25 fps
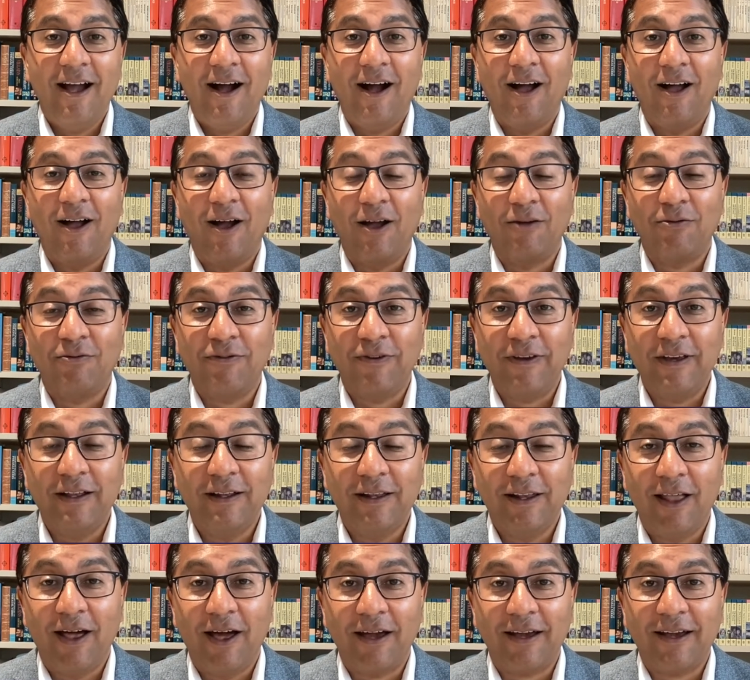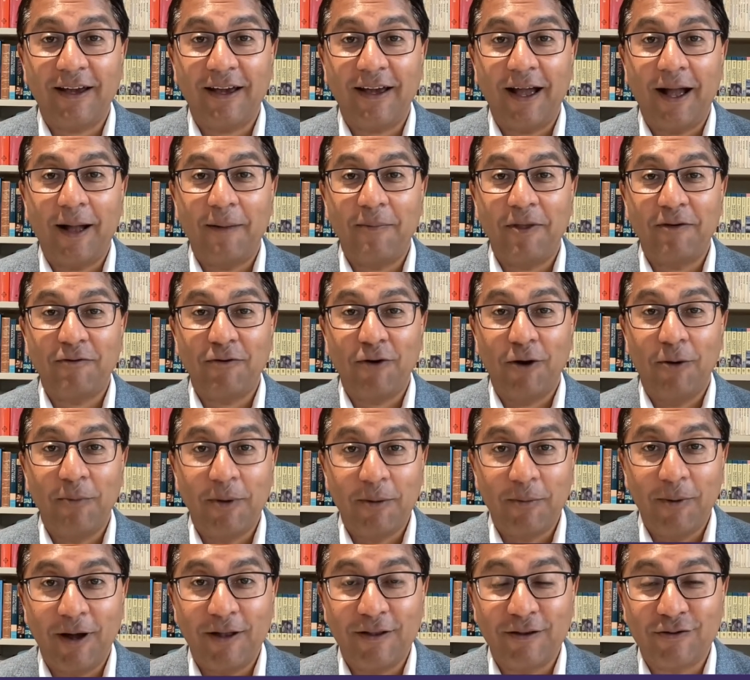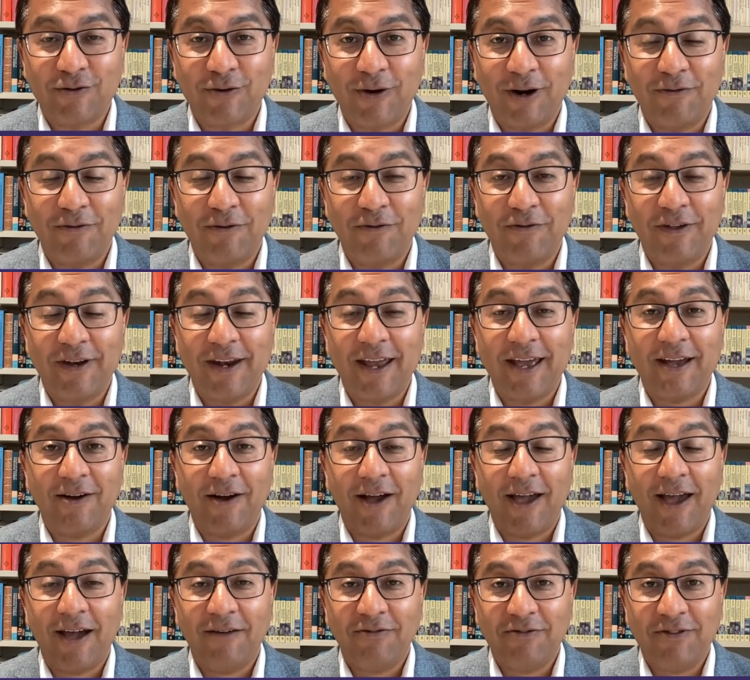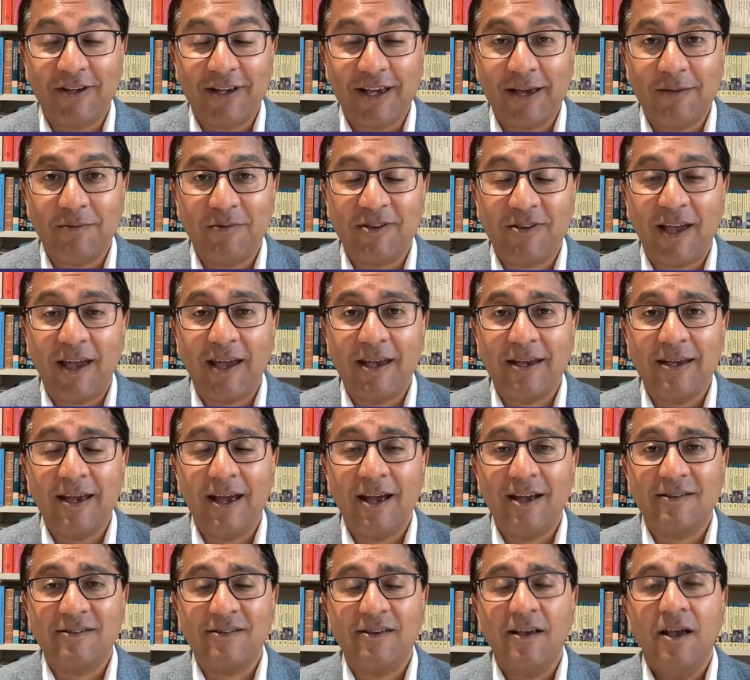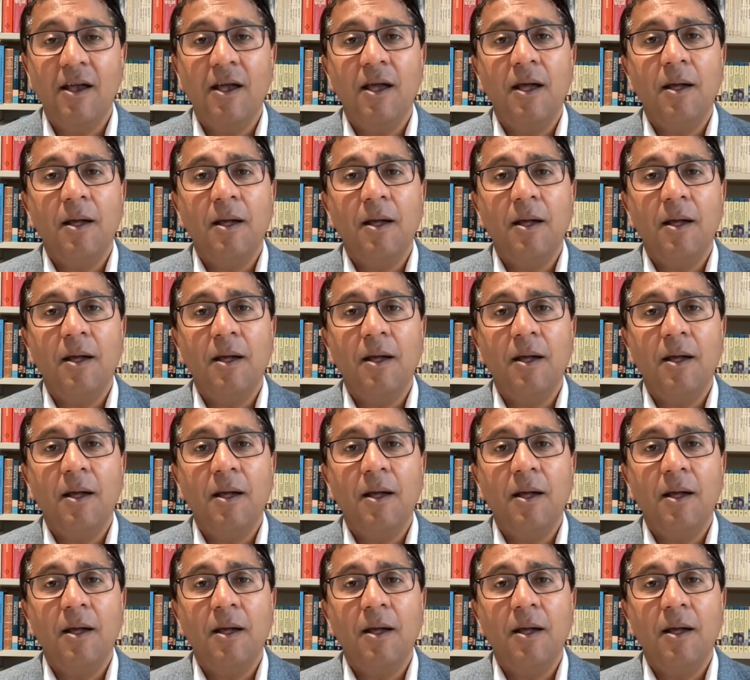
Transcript: I feel like they've got me by the scruff of the neck. I have to keep saying yes.